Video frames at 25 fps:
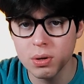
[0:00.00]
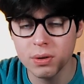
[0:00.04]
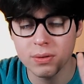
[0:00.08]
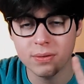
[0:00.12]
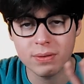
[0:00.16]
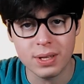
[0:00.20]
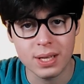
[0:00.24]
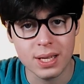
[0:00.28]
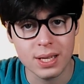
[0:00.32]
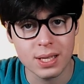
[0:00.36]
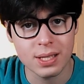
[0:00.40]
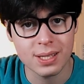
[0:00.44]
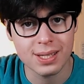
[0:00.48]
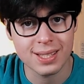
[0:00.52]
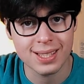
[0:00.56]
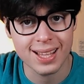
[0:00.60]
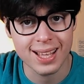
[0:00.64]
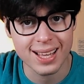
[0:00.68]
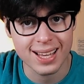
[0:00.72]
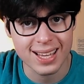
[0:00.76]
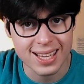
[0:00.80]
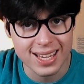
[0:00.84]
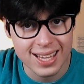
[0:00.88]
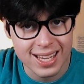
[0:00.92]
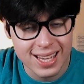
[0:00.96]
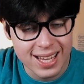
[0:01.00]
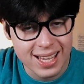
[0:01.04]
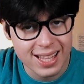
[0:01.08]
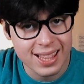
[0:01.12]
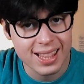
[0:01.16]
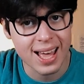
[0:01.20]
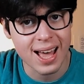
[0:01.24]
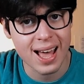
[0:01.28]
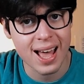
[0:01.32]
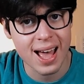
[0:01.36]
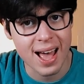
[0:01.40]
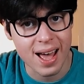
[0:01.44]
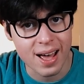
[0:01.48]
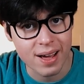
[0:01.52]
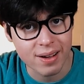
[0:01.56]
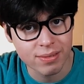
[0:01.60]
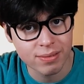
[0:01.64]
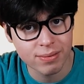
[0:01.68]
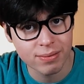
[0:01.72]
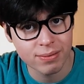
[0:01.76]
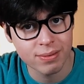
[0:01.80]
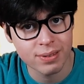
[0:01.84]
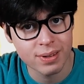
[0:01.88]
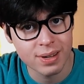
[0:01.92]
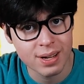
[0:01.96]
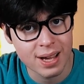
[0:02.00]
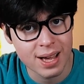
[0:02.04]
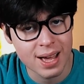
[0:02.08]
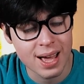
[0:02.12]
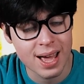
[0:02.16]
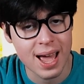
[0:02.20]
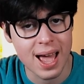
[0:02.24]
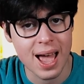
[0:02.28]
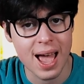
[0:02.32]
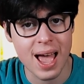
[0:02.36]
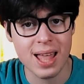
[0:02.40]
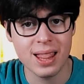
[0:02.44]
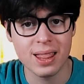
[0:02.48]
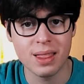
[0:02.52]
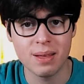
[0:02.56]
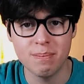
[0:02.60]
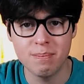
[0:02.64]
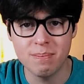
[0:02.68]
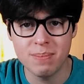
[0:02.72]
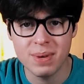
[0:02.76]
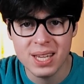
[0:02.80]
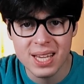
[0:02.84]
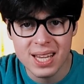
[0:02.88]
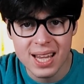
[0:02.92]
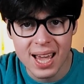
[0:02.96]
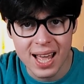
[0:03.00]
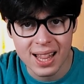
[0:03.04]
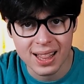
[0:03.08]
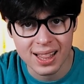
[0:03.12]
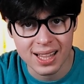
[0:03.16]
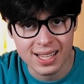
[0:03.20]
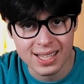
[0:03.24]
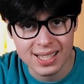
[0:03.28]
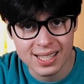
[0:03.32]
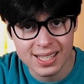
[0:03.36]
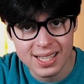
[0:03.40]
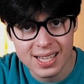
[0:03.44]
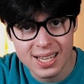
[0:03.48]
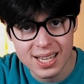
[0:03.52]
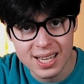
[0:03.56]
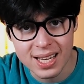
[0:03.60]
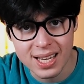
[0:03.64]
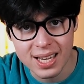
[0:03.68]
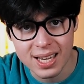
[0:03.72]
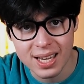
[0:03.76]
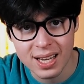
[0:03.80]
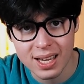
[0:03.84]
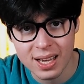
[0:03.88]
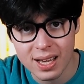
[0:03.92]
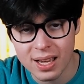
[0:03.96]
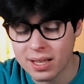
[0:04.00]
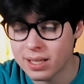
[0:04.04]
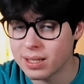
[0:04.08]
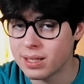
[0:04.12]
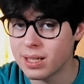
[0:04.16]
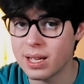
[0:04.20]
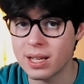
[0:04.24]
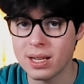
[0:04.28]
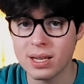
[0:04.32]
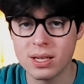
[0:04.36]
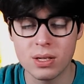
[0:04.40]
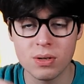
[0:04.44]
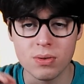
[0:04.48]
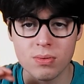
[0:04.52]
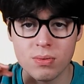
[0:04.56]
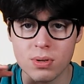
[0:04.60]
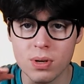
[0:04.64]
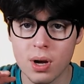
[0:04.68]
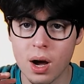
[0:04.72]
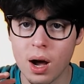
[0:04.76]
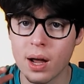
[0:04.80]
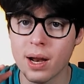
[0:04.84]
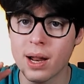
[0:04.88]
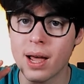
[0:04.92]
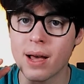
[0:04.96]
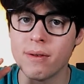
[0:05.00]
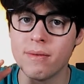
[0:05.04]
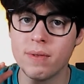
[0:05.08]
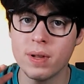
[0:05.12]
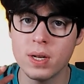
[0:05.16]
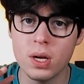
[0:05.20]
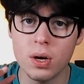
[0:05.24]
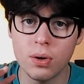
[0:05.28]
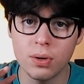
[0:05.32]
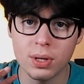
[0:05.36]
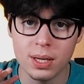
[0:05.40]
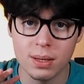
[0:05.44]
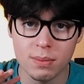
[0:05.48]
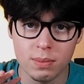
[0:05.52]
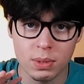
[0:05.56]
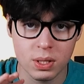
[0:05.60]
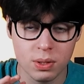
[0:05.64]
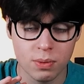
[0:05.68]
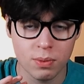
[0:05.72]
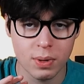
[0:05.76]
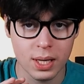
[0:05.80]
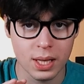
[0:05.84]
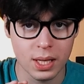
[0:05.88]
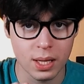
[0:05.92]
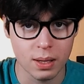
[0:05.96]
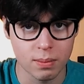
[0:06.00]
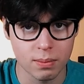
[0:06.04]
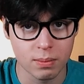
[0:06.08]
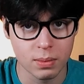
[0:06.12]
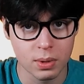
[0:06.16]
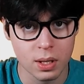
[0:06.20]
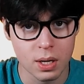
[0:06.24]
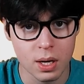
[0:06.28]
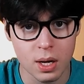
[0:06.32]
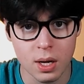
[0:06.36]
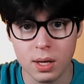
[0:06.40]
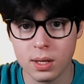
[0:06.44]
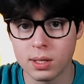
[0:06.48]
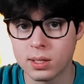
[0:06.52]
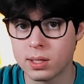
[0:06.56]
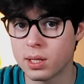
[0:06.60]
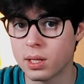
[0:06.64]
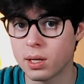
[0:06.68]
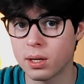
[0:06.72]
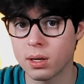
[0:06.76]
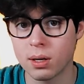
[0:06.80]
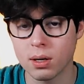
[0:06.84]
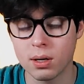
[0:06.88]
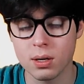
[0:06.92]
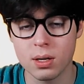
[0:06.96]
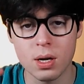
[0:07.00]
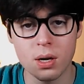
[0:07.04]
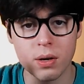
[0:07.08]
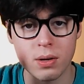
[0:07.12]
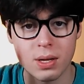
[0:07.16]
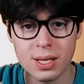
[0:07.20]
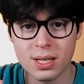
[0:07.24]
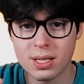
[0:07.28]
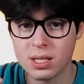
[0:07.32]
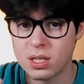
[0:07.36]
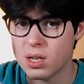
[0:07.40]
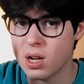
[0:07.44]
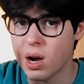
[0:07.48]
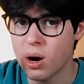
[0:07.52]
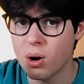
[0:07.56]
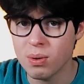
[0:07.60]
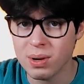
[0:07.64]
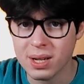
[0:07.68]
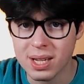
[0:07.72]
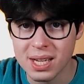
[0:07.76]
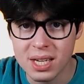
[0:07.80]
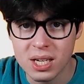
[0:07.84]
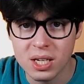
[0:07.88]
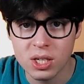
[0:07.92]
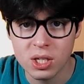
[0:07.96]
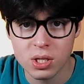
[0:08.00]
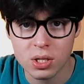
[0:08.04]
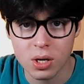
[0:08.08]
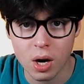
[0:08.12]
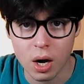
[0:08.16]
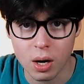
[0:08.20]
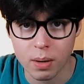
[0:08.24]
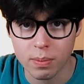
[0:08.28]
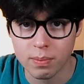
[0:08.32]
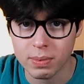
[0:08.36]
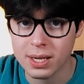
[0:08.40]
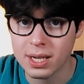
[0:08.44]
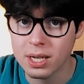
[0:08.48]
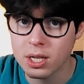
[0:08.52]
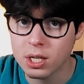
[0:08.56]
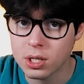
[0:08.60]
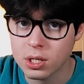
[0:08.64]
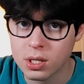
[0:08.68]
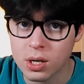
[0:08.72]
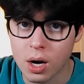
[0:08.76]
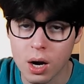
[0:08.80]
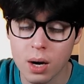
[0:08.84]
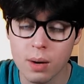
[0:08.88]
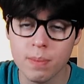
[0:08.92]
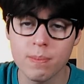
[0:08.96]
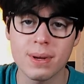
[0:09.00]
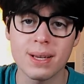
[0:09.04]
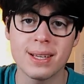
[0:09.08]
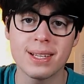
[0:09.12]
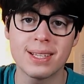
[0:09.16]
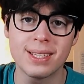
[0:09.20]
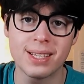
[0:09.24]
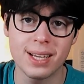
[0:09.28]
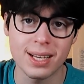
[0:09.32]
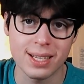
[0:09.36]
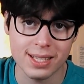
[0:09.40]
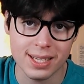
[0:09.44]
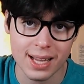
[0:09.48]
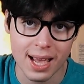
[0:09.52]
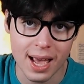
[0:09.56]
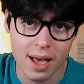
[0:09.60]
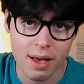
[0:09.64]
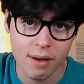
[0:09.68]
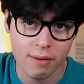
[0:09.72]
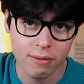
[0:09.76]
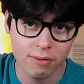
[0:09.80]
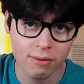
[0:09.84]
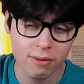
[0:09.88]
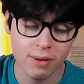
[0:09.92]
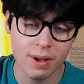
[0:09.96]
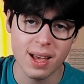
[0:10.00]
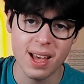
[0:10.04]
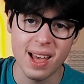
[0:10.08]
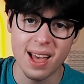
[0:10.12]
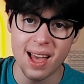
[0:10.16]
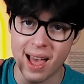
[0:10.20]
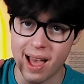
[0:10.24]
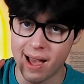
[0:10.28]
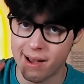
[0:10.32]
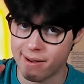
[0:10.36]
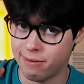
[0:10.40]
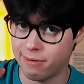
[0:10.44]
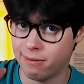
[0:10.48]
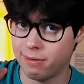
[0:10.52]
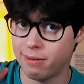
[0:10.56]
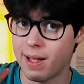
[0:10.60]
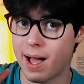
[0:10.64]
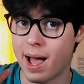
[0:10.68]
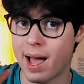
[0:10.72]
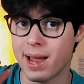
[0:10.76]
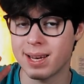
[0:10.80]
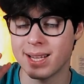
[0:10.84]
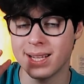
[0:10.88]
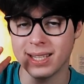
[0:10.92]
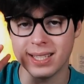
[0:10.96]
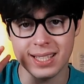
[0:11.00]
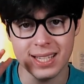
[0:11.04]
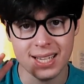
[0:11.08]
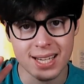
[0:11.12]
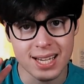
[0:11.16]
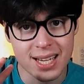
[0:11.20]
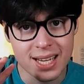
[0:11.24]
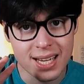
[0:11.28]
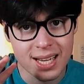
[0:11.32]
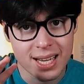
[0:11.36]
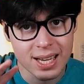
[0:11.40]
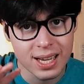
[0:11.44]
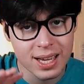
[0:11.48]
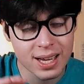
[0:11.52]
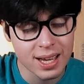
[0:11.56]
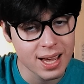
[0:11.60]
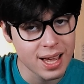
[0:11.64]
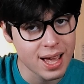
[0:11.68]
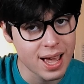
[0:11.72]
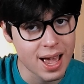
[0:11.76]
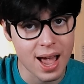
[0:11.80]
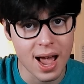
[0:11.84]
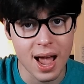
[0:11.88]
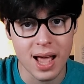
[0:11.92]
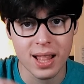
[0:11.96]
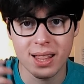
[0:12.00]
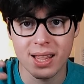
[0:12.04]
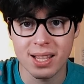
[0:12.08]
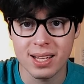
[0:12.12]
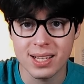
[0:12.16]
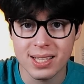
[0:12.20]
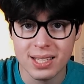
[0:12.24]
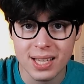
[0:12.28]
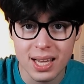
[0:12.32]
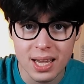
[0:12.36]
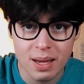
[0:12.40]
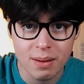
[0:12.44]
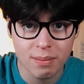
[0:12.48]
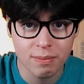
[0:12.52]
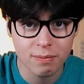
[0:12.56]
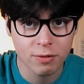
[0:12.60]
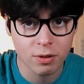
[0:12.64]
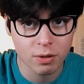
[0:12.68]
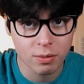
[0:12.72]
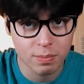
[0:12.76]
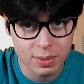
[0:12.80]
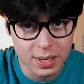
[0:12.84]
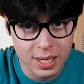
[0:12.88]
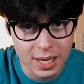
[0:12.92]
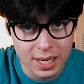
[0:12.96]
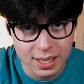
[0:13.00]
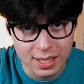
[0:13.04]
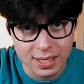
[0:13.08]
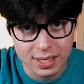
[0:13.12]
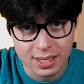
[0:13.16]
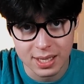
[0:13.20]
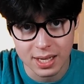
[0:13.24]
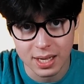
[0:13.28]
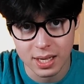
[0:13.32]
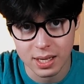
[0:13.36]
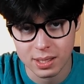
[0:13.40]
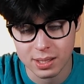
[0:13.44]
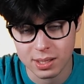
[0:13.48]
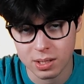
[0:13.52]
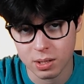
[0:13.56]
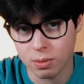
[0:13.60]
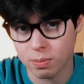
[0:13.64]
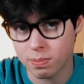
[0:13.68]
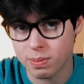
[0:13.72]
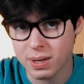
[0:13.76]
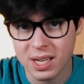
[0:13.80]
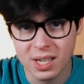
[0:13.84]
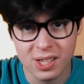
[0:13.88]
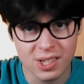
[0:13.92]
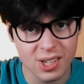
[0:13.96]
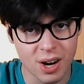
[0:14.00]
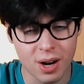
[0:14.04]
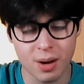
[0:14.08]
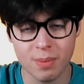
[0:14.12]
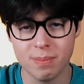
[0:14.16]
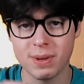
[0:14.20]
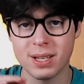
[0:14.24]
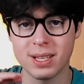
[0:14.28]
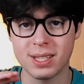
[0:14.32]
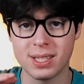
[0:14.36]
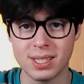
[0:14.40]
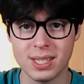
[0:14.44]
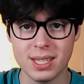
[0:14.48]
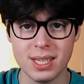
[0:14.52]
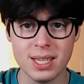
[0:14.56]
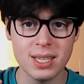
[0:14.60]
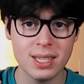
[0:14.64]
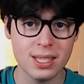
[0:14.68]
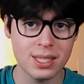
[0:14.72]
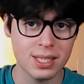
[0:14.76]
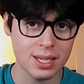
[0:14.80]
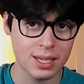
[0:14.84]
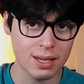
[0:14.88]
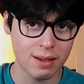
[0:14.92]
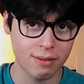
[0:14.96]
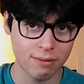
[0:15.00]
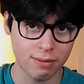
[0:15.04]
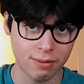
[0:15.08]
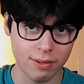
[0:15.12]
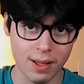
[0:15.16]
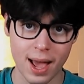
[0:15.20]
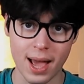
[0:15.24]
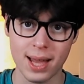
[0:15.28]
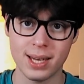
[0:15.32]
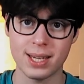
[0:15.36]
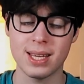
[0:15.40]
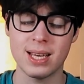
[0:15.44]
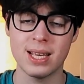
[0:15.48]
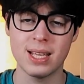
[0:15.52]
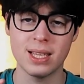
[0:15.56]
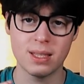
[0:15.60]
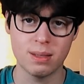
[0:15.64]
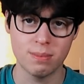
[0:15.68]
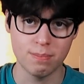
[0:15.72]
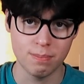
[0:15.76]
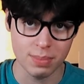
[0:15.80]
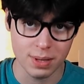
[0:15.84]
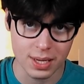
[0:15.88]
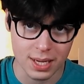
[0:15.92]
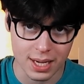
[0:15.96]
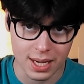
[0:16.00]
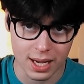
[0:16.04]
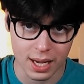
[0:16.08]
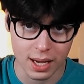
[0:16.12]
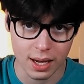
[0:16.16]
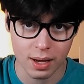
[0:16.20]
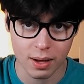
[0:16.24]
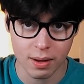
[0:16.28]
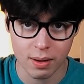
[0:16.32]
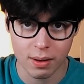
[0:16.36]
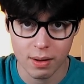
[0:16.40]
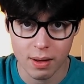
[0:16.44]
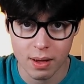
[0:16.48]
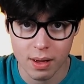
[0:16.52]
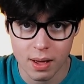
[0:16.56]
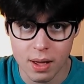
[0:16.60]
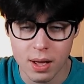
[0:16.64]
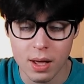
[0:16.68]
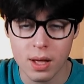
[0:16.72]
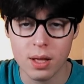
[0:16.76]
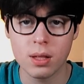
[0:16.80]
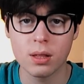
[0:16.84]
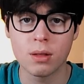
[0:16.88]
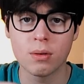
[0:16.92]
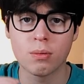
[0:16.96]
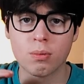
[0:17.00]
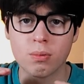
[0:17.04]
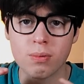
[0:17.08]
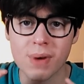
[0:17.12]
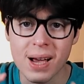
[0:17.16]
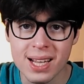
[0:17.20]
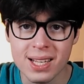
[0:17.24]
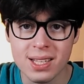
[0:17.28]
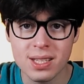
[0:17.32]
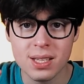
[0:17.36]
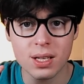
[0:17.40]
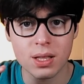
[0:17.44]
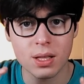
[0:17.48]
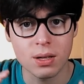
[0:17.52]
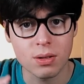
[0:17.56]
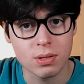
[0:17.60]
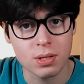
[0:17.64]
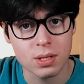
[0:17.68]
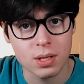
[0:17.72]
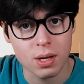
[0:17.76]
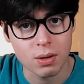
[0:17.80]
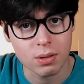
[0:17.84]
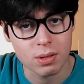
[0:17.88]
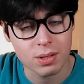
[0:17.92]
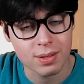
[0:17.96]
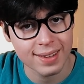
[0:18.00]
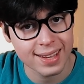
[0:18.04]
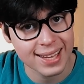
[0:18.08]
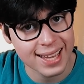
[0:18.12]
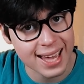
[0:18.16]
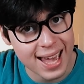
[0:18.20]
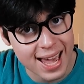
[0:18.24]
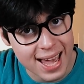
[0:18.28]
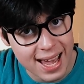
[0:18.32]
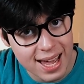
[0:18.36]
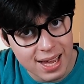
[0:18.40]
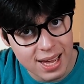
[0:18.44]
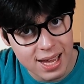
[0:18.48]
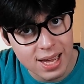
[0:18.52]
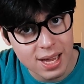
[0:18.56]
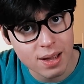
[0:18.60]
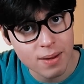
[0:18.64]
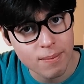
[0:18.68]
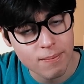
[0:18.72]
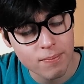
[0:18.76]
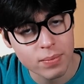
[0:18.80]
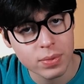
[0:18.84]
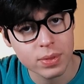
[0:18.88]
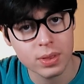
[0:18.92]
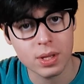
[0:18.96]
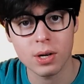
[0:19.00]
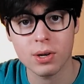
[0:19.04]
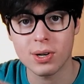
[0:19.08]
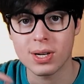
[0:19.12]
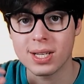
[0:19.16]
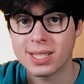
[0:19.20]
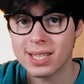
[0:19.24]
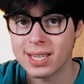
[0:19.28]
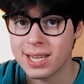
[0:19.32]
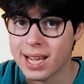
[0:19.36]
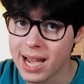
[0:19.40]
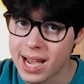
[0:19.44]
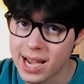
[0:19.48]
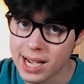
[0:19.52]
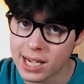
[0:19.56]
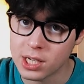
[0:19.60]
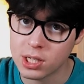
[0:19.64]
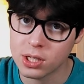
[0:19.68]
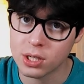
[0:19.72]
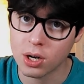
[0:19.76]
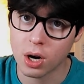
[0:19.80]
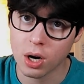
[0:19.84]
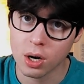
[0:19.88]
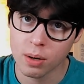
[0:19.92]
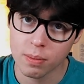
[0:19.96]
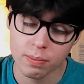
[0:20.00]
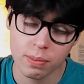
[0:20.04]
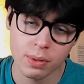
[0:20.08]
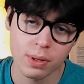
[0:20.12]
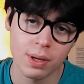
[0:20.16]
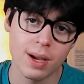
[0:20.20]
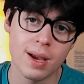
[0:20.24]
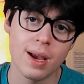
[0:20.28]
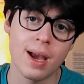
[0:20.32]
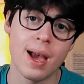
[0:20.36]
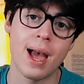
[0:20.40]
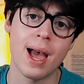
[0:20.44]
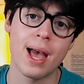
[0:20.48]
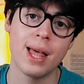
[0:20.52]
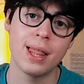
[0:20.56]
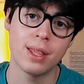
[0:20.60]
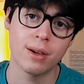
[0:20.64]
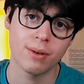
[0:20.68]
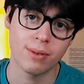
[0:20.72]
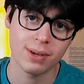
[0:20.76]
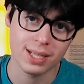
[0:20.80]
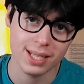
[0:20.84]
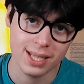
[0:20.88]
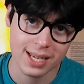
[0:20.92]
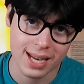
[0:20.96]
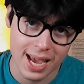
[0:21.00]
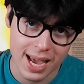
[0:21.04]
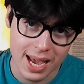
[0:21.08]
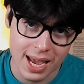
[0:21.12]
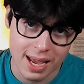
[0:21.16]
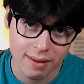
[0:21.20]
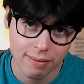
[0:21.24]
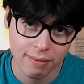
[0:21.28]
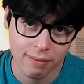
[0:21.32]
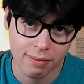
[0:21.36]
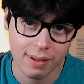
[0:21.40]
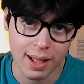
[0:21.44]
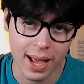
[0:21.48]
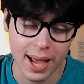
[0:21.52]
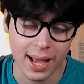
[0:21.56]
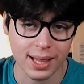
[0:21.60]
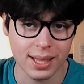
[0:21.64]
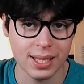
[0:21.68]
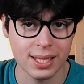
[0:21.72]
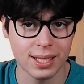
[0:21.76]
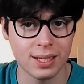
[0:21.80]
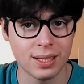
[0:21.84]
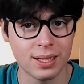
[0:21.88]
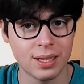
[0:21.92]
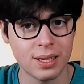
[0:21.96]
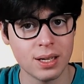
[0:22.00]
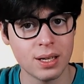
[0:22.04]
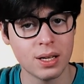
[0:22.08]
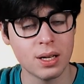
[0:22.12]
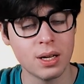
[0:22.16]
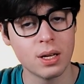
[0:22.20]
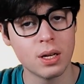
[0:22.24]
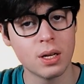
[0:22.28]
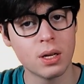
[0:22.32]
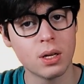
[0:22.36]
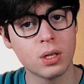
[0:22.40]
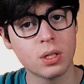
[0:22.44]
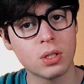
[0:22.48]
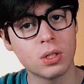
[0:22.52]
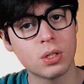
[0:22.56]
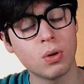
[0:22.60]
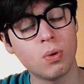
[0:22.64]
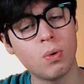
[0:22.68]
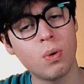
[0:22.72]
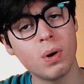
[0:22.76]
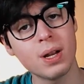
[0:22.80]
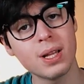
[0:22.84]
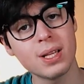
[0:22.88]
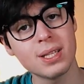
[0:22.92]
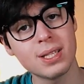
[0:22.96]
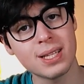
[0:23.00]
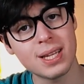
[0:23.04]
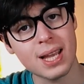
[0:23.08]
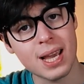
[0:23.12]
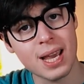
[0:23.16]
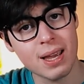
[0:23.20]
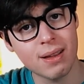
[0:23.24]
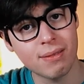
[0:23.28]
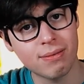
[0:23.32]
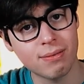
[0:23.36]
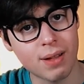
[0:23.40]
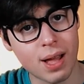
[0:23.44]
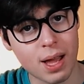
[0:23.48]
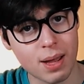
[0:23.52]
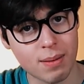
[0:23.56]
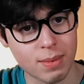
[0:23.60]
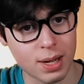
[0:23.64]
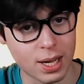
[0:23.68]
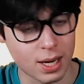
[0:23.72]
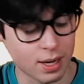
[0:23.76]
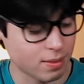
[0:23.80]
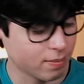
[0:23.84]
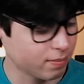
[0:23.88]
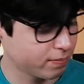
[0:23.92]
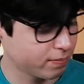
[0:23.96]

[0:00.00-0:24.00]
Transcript: of these, the E, the F, and the B and the C, they do not have a note in between them. So there is no E sharp. E sharp is just F, F flat is E, and the same for B and C. So B sharp is C, C flat is B. The rest of those notes, like A, there is an A sharp, and there is an A flat. So what does an A flat mean?